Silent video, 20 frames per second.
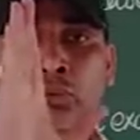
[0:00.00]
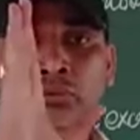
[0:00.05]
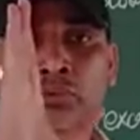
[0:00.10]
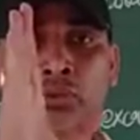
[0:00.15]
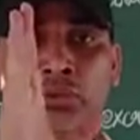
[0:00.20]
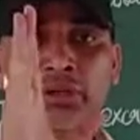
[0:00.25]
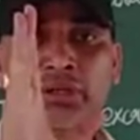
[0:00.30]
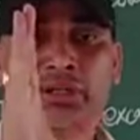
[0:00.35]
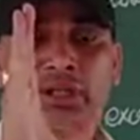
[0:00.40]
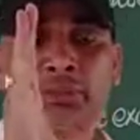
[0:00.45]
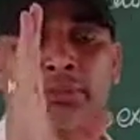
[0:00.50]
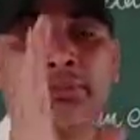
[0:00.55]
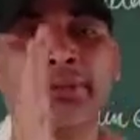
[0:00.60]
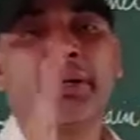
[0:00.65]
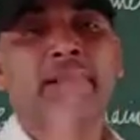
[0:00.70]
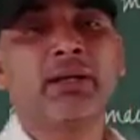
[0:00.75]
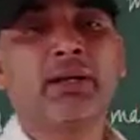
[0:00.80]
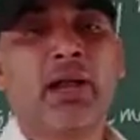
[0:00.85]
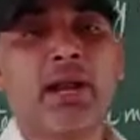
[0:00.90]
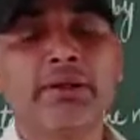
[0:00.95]
So
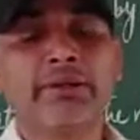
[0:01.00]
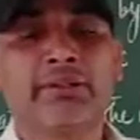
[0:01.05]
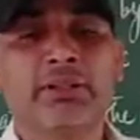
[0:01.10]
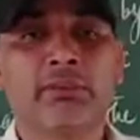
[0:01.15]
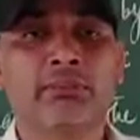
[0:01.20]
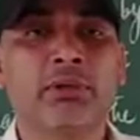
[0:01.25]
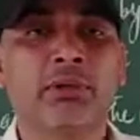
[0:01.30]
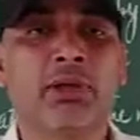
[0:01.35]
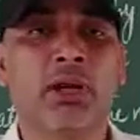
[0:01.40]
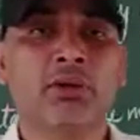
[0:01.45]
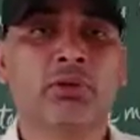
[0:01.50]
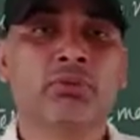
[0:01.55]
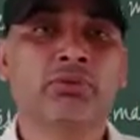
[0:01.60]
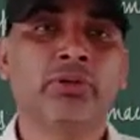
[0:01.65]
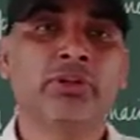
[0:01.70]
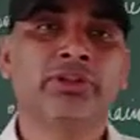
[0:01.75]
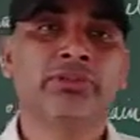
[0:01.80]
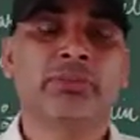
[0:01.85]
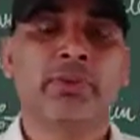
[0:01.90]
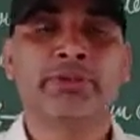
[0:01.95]
different kinds of the
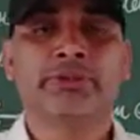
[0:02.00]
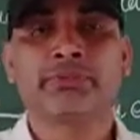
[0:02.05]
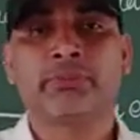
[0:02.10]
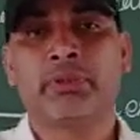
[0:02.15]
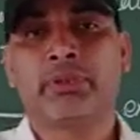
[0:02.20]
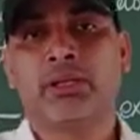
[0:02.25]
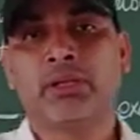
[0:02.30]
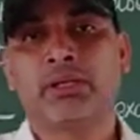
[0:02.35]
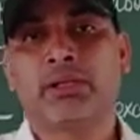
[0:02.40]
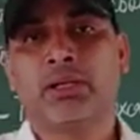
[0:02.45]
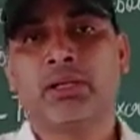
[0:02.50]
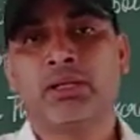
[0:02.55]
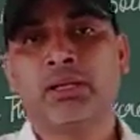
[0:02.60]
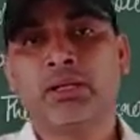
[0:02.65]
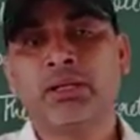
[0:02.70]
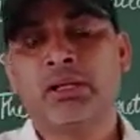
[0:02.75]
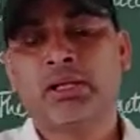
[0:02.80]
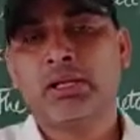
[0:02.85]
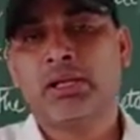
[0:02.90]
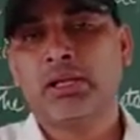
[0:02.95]
nitrogenous waste material
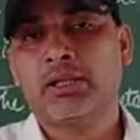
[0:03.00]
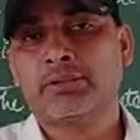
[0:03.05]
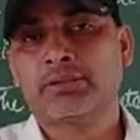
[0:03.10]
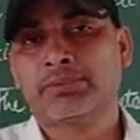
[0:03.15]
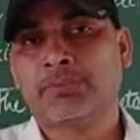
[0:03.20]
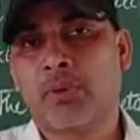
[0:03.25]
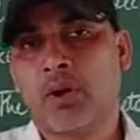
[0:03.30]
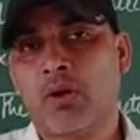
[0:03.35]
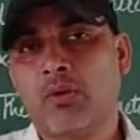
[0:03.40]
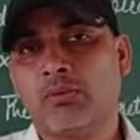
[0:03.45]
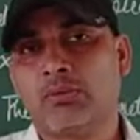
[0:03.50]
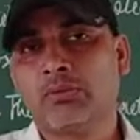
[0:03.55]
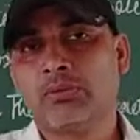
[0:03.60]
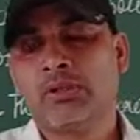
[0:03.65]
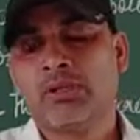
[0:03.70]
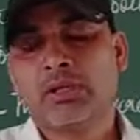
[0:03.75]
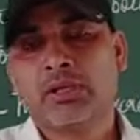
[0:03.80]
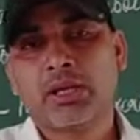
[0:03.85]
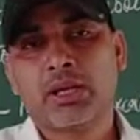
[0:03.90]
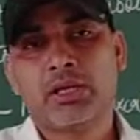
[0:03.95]
is
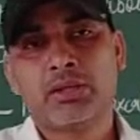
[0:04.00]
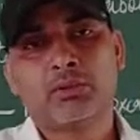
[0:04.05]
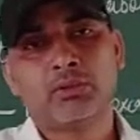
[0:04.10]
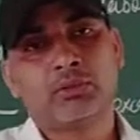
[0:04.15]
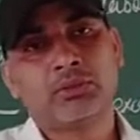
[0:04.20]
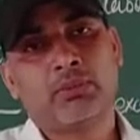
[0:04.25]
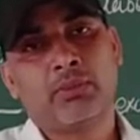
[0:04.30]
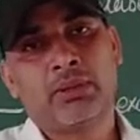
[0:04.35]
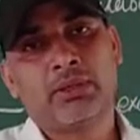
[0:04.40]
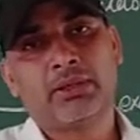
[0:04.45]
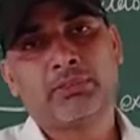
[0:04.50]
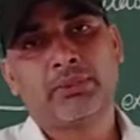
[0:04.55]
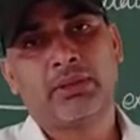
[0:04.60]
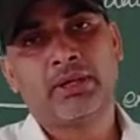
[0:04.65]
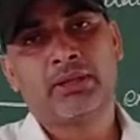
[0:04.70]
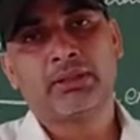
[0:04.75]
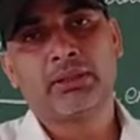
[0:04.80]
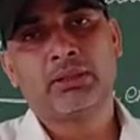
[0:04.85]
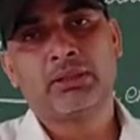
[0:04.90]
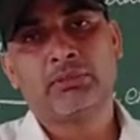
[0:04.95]
found into the
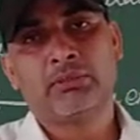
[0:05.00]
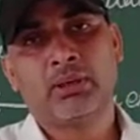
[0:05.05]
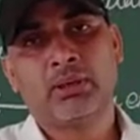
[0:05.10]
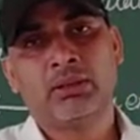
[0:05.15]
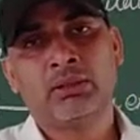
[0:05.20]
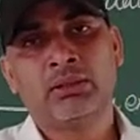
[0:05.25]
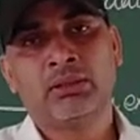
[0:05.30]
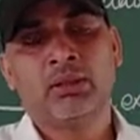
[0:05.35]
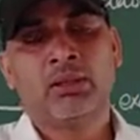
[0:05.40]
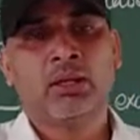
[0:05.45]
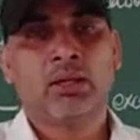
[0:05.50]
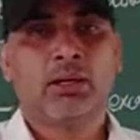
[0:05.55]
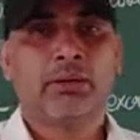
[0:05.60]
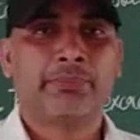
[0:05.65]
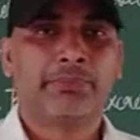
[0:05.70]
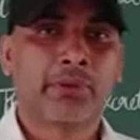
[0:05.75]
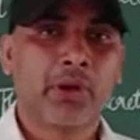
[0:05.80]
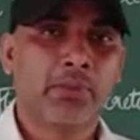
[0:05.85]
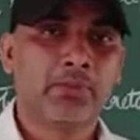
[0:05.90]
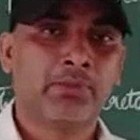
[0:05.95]
vertebrate animal,
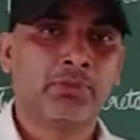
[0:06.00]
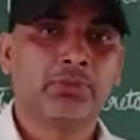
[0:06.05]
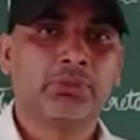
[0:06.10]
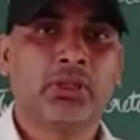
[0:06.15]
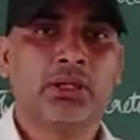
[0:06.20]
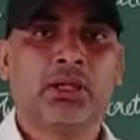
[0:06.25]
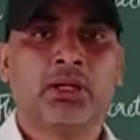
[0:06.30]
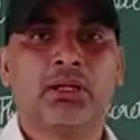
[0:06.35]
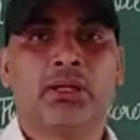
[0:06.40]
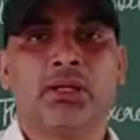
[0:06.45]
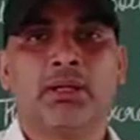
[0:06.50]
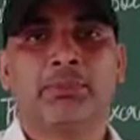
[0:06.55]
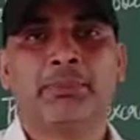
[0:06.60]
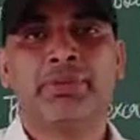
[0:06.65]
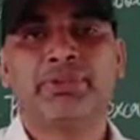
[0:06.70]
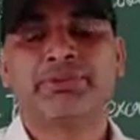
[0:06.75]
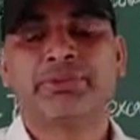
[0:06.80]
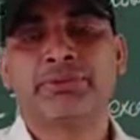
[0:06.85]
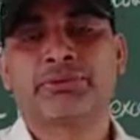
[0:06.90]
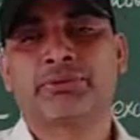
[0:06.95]
from to the
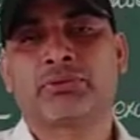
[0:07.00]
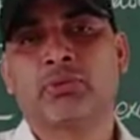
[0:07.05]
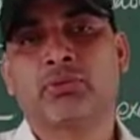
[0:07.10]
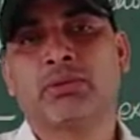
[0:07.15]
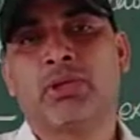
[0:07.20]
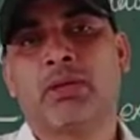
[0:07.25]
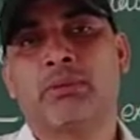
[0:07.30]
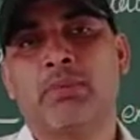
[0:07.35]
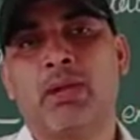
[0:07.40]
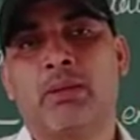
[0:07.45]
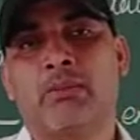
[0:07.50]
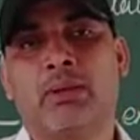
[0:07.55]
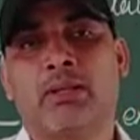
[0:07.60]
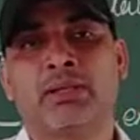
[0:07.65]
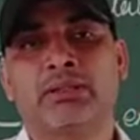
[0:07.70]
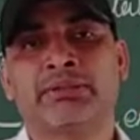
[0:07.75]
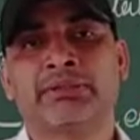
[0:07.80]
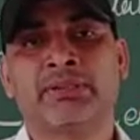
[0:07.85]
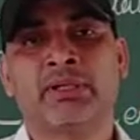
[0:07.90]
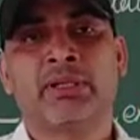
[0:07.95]
fishes to the
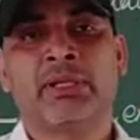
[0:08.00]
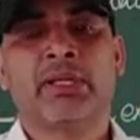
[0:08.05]
mammals.